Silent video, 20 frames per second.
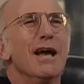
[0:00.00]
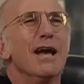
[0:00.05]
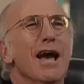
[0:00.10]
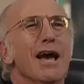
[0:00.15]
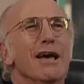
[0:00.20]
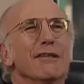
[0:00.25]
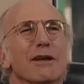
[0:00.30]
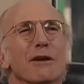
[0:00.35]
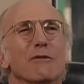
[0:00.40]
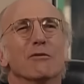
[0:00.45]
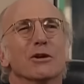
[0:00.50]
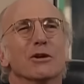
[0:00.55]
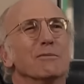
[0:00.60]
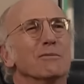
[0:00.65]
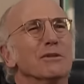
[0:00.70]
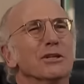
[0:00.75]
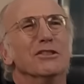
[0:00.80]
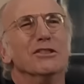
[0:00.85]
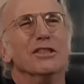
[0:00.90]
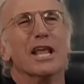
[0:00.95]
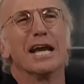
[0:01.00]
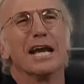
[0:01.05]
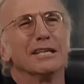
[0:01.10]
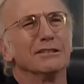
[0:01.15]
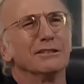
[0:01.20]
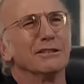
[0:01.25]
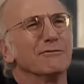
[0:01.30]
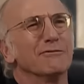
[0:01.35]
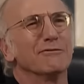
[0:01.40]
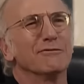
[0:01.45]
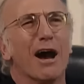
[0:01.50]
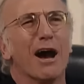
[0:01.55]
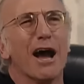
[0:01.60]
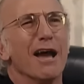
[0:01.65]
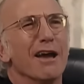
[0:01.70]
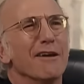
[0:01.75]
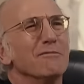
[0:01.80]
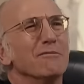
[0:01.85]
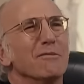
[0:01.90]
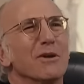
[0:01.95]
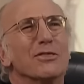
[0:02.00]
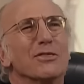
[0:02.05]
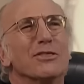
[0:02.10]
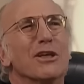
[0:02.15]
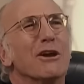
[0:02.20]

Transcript: And they would have been 95, but they're